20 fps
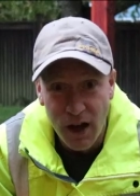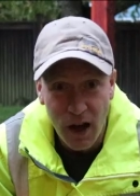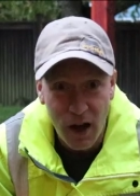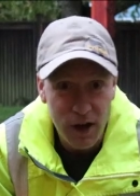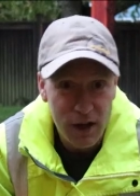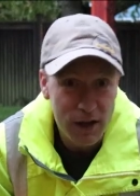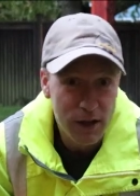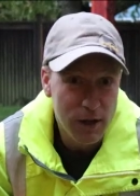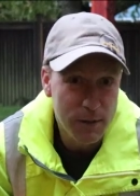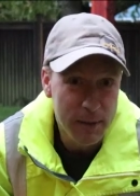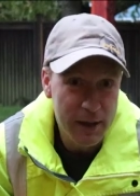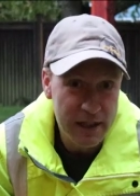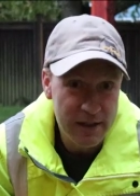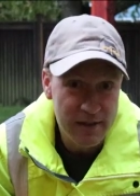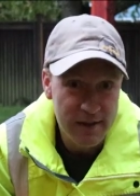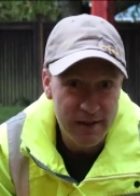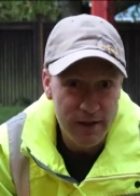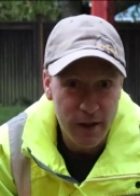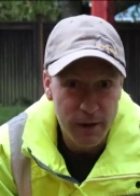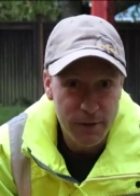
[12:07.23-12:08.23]
auger
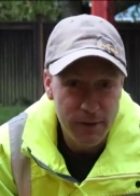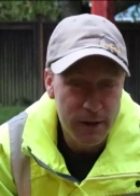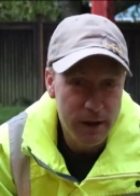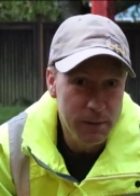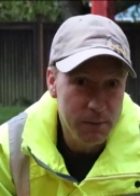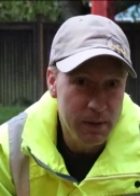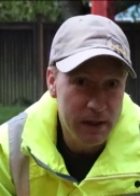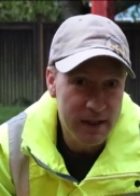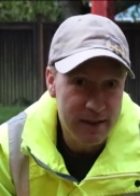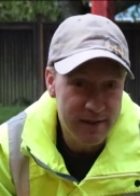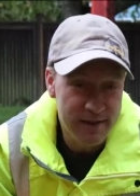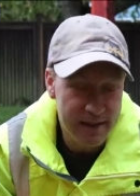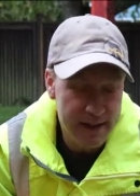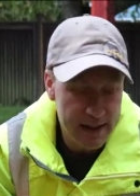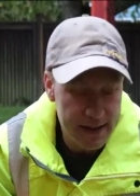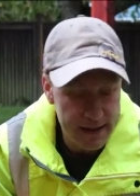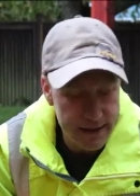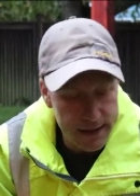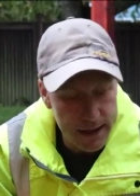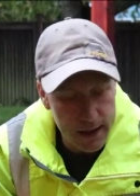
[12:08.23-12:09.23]
bits, self-feed bits,
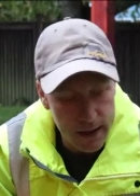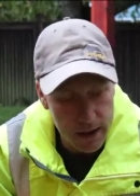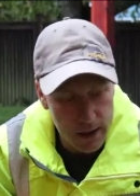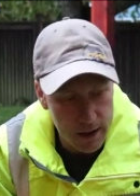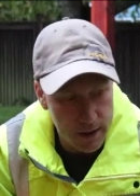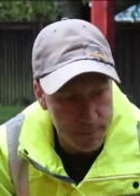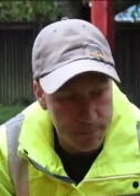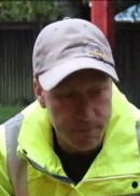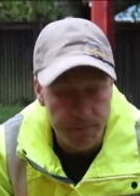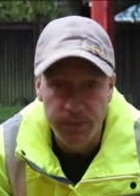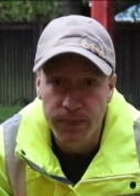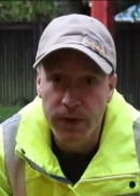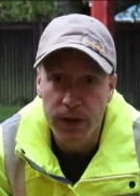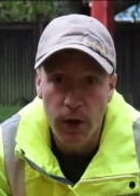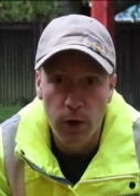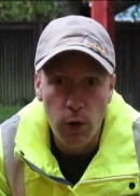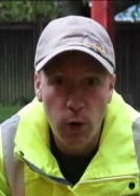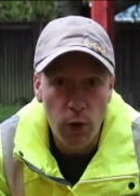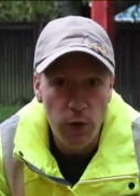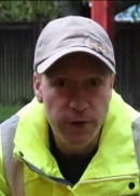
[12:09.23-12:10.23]
and then
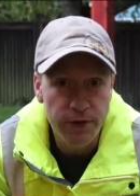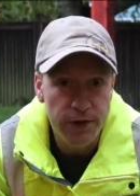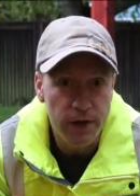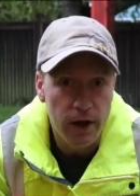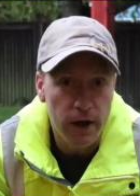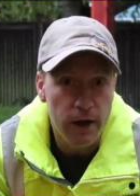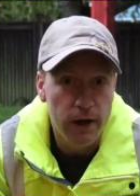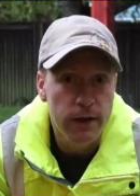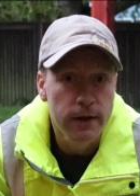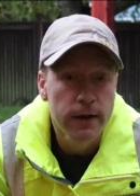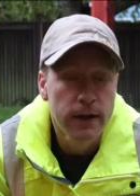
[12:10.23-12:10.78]
a hole saw.